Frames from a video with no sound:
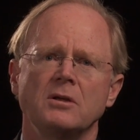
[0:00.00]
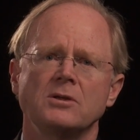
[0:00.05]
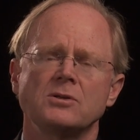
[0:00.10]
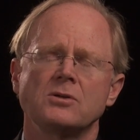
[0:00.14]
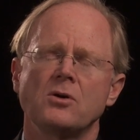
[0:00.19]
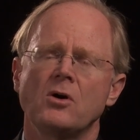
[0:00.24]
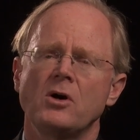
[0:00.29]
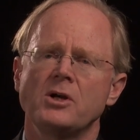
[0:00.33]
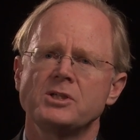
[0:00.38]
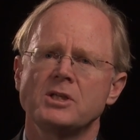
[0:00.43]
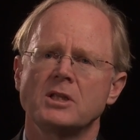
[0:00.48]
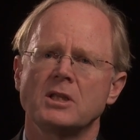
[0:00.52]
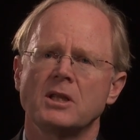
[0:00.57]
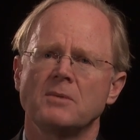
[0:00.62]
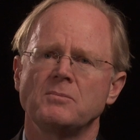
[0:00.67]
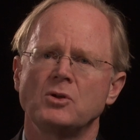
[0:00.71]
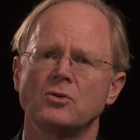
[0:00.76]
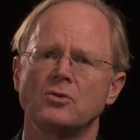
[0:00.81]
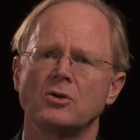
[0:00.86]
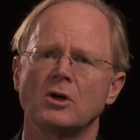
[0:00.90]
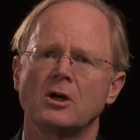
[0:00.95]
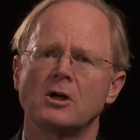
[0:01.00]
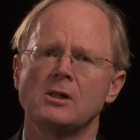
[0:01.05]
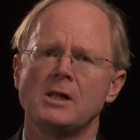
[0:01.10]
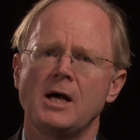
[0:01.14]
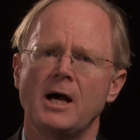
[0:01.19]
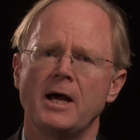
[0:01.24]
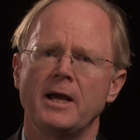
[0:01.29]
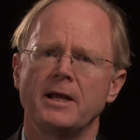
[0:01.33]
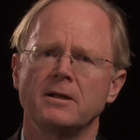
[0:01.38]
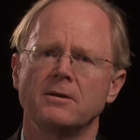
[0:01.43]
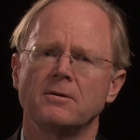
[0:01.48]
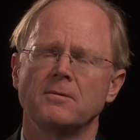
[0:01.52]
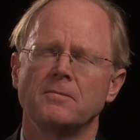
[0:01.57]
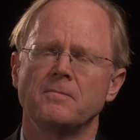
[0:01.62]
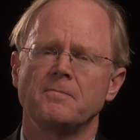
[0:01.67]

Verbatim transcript: is causing them to decline.